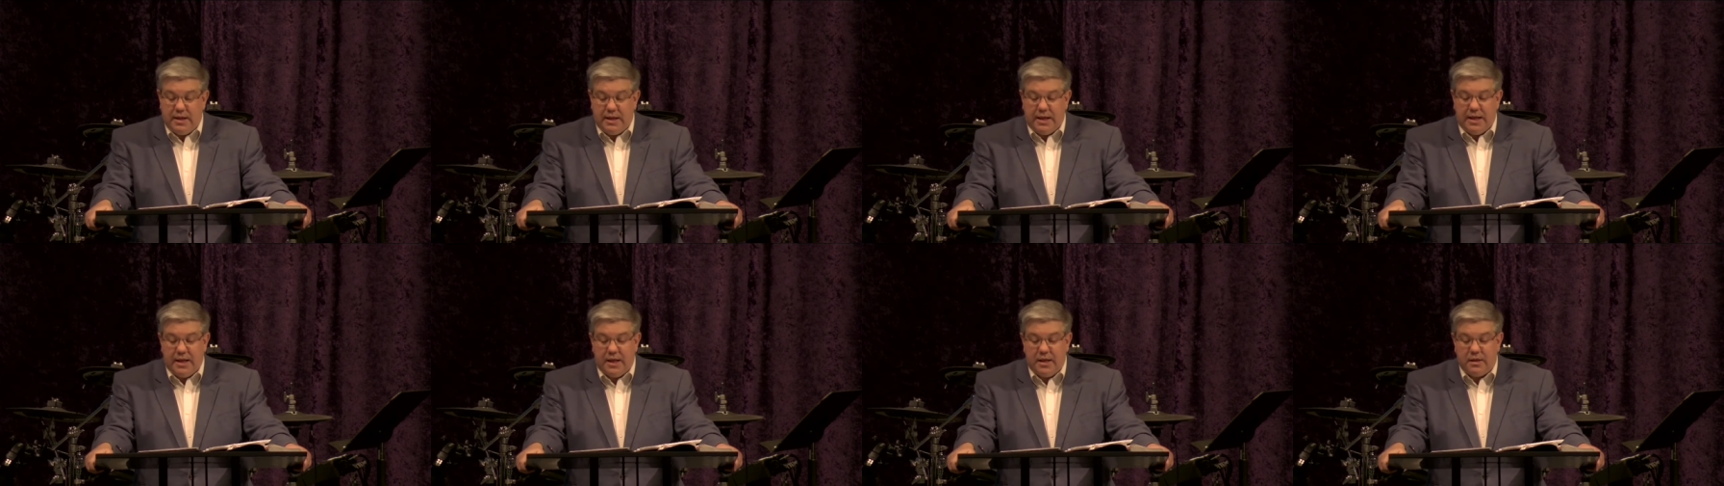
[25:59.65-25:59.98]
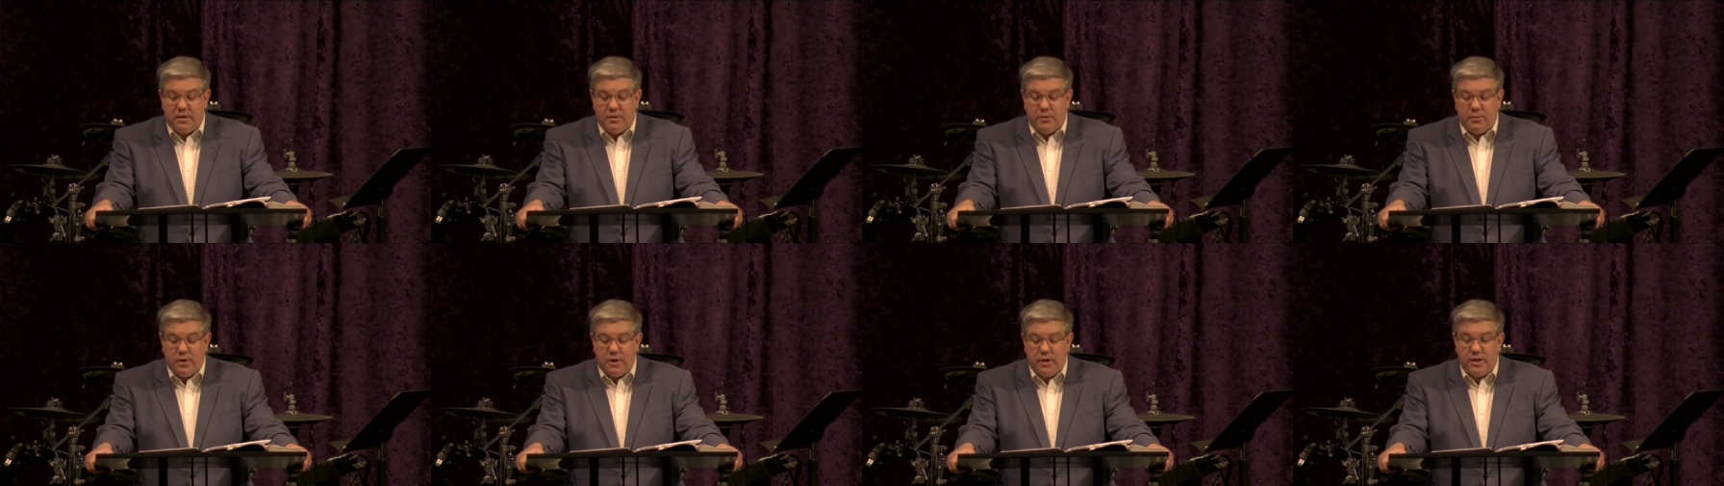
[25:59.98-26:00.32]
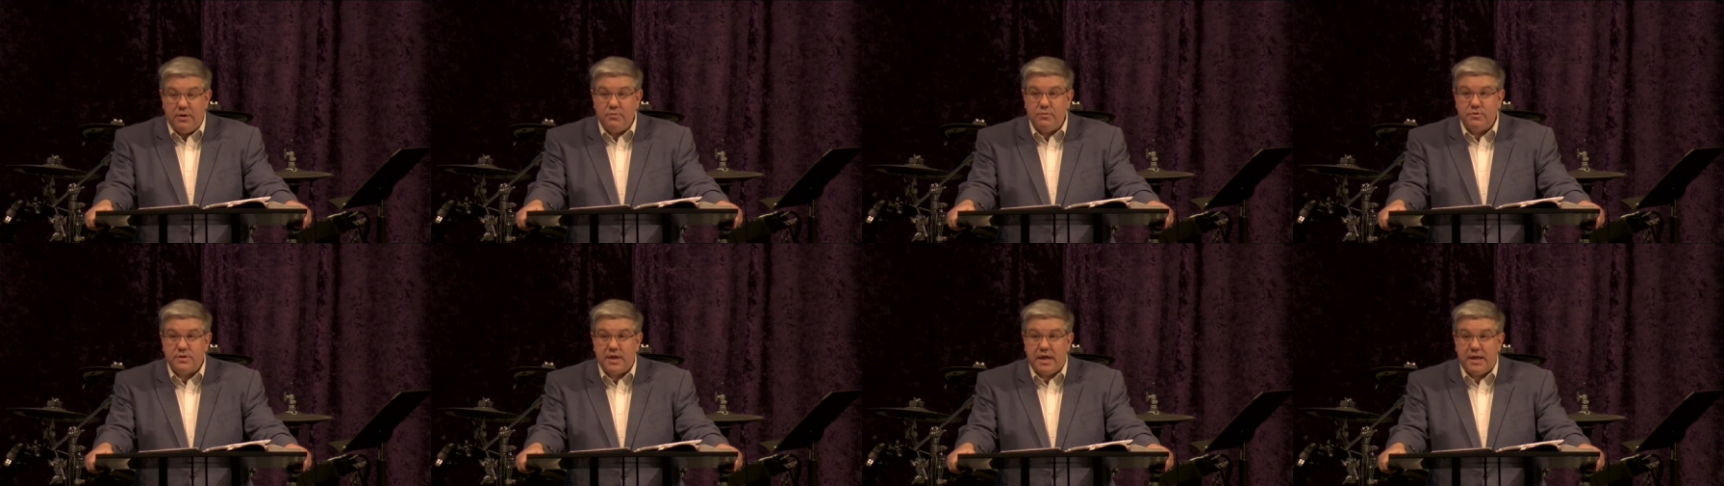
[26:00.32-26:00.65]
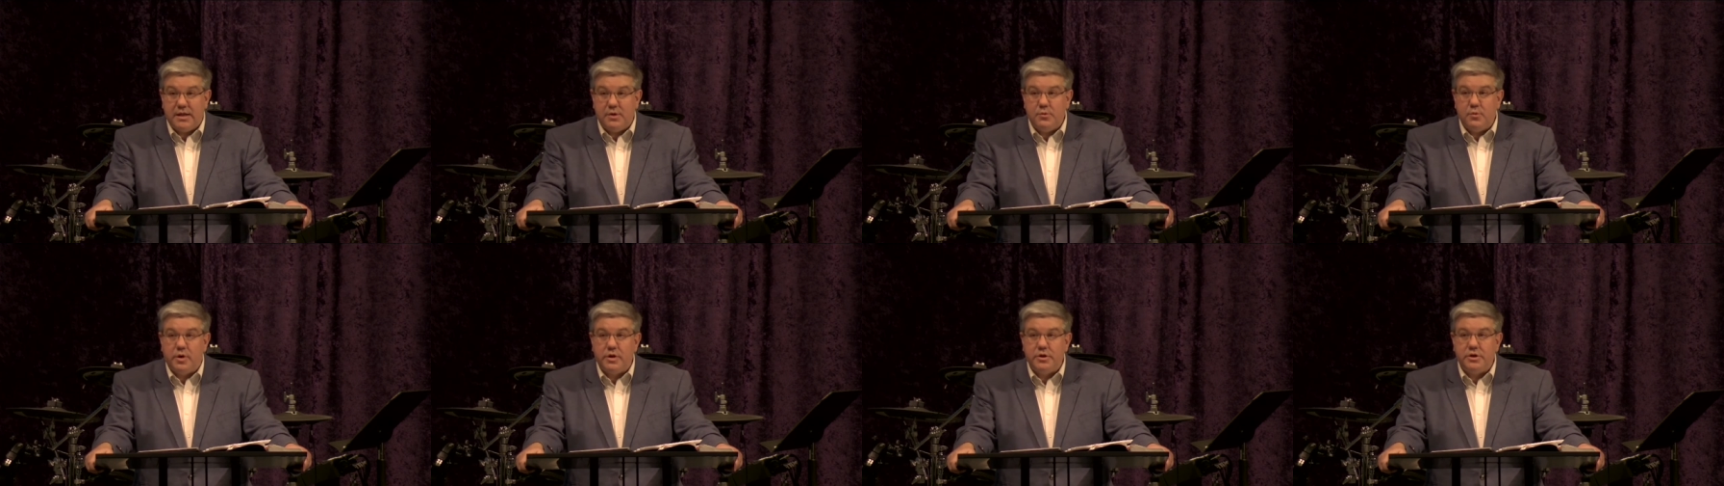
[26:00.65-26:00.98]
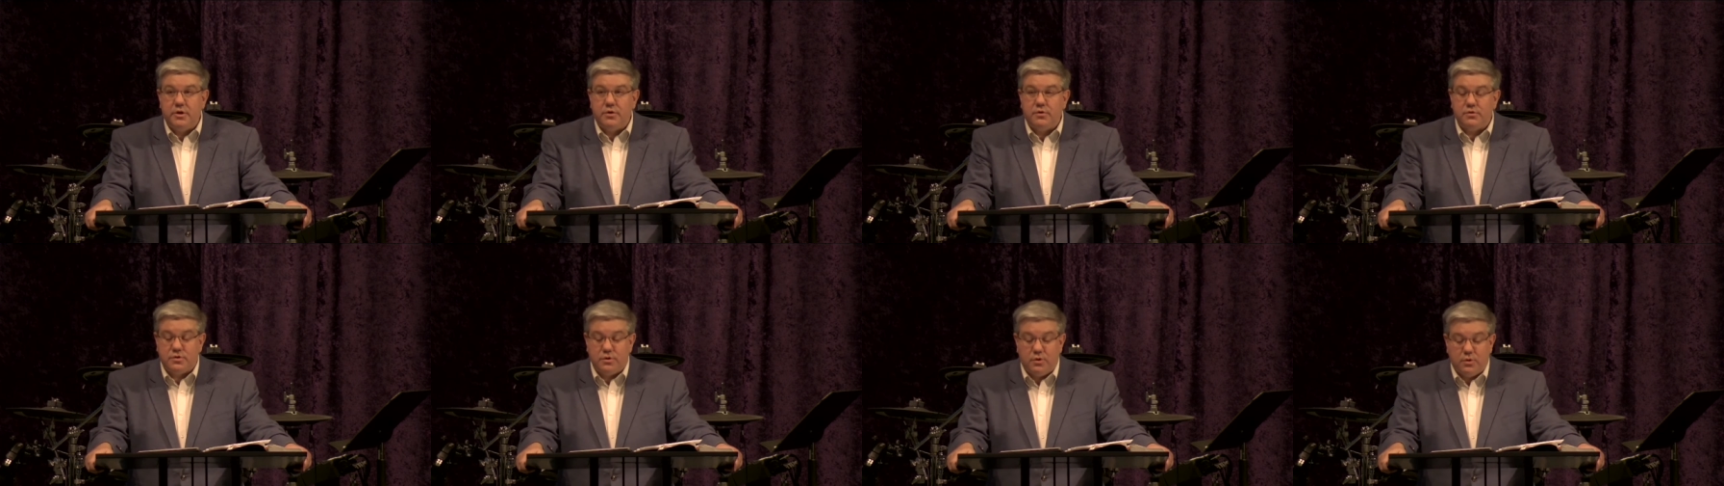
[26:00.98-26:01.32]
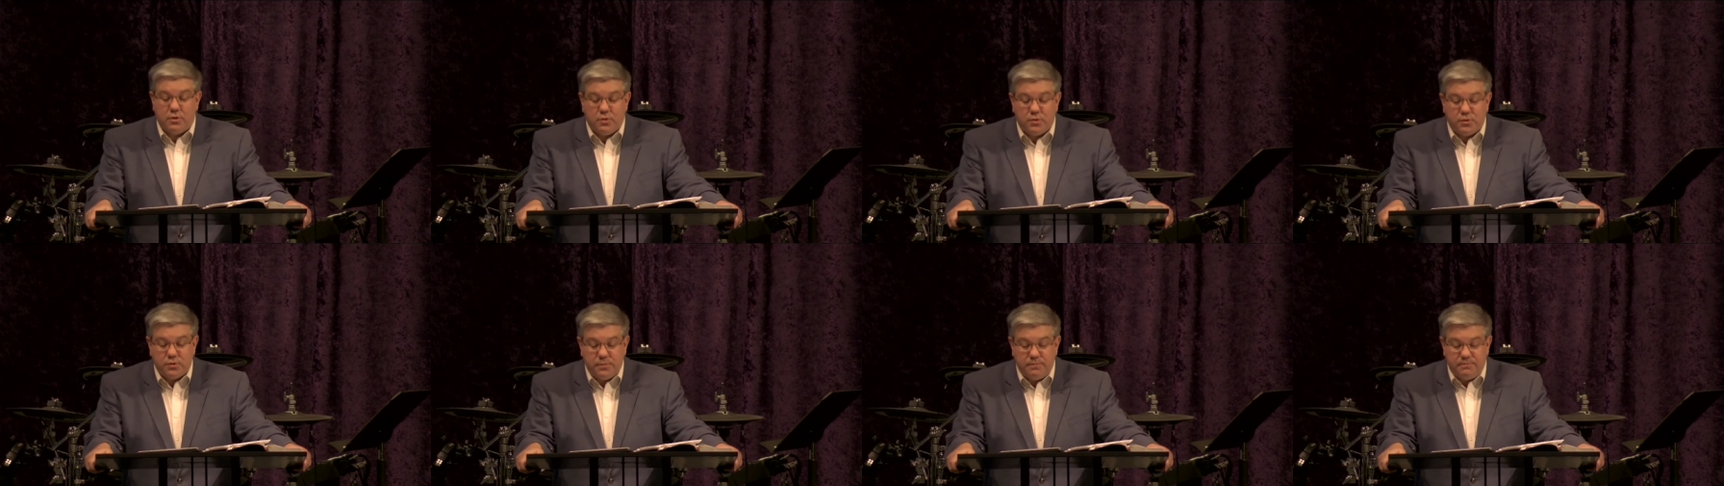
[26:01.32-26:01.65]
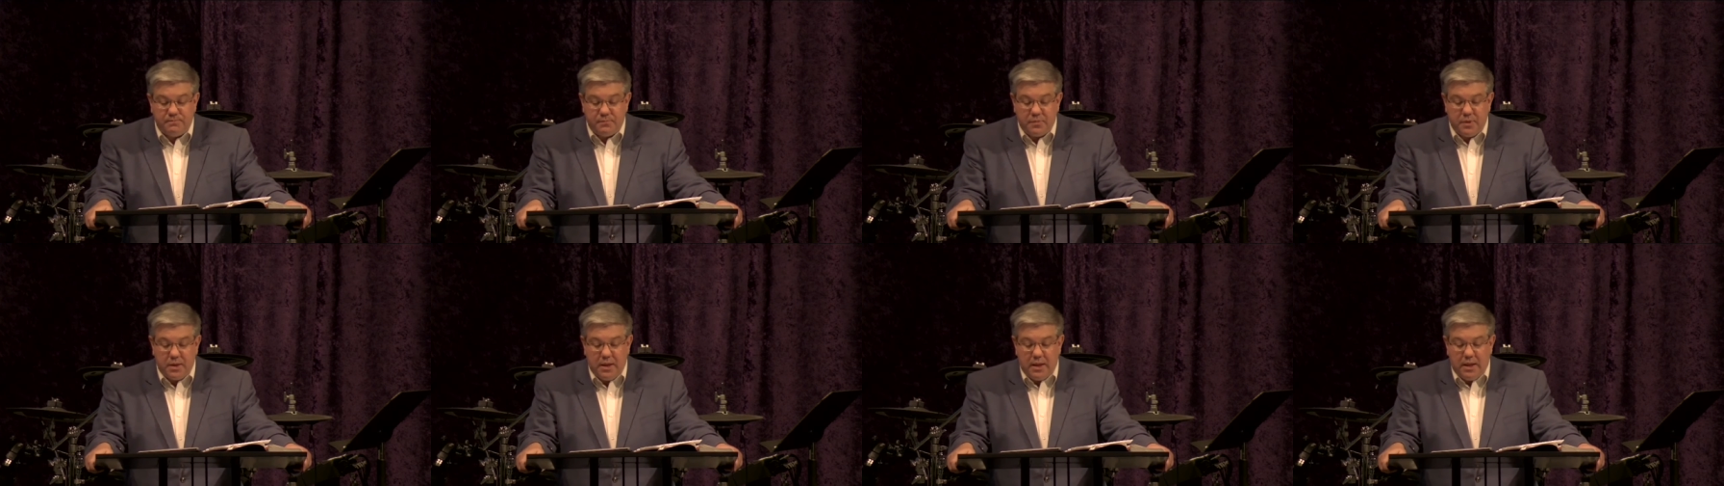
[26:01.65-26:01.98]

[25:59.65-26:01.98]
And when he was 81 years old,